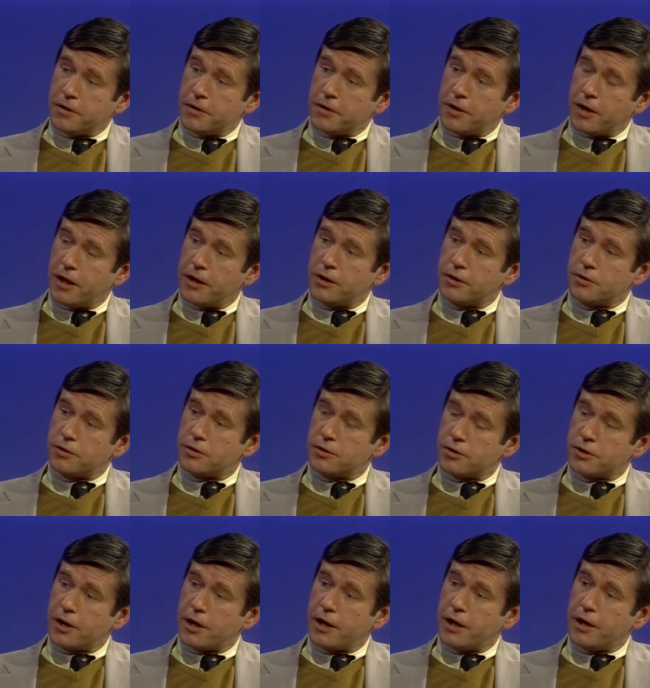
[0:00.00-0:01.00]
That is to
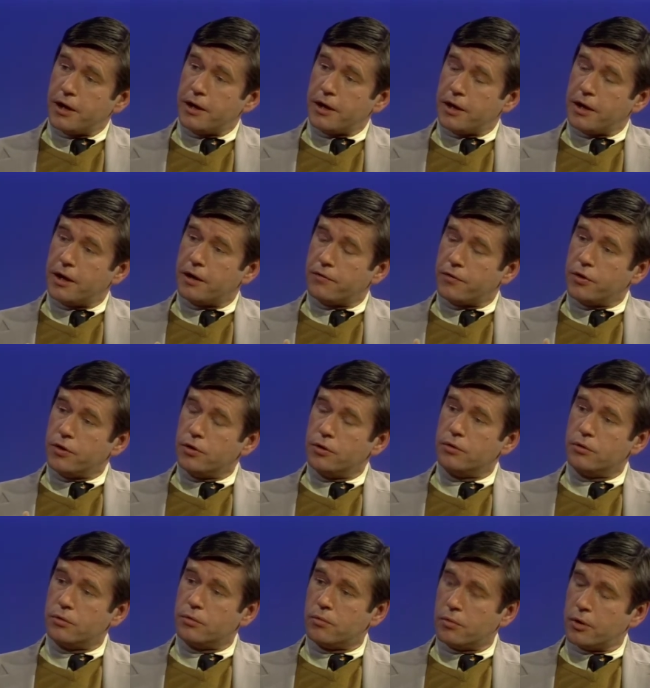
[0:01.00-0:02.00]
say, if
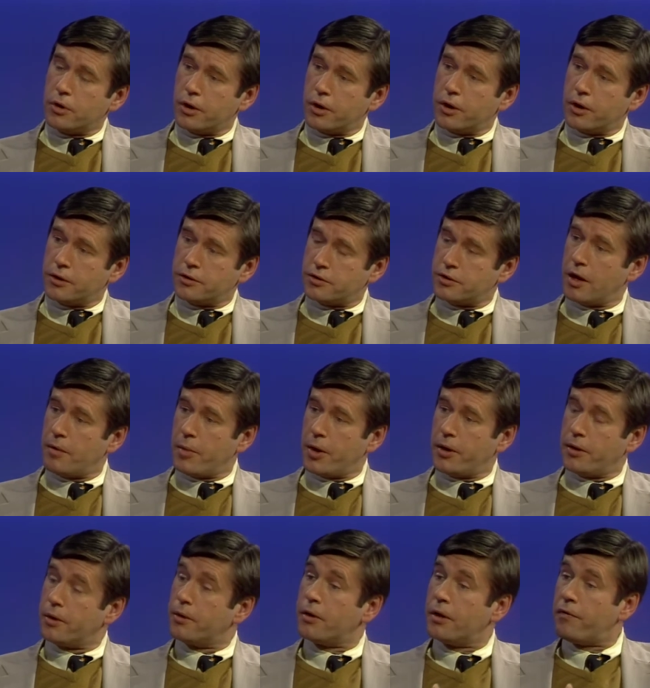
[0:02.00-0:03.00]
you were
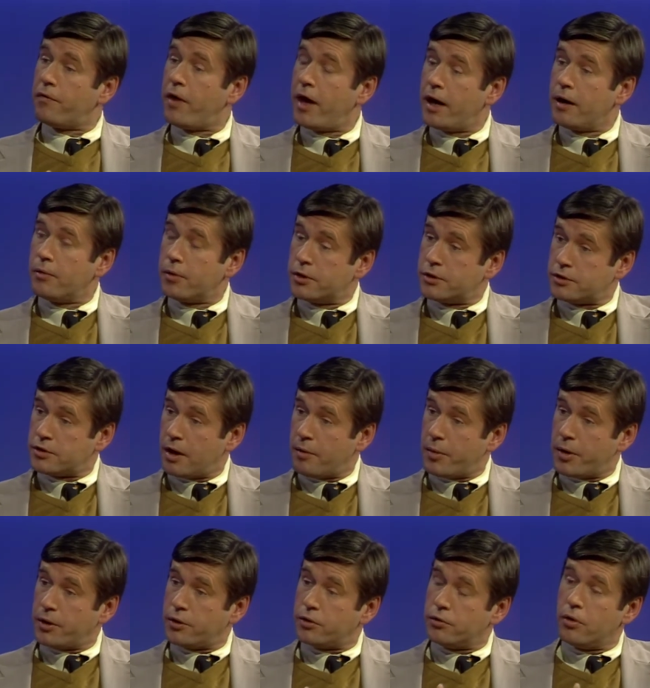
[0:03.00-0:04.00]
summoned, or if I were
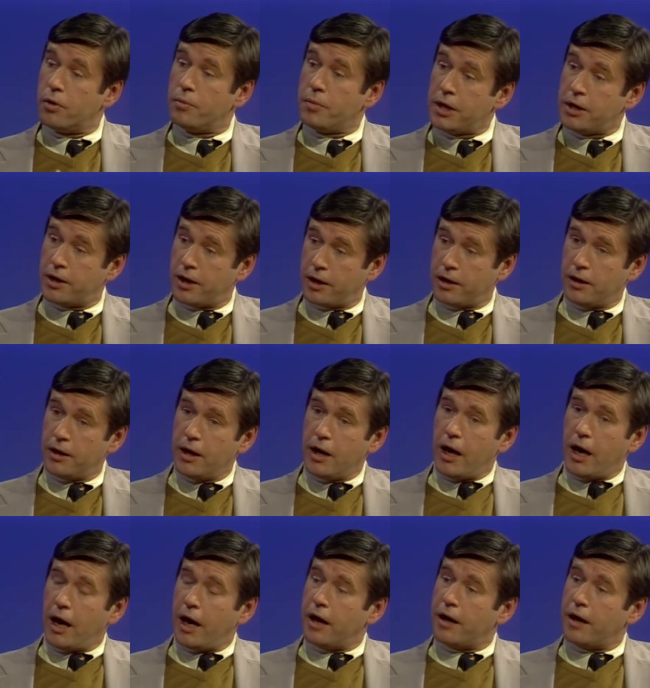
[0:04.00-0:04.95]
summoned to a meeting mm -hmm.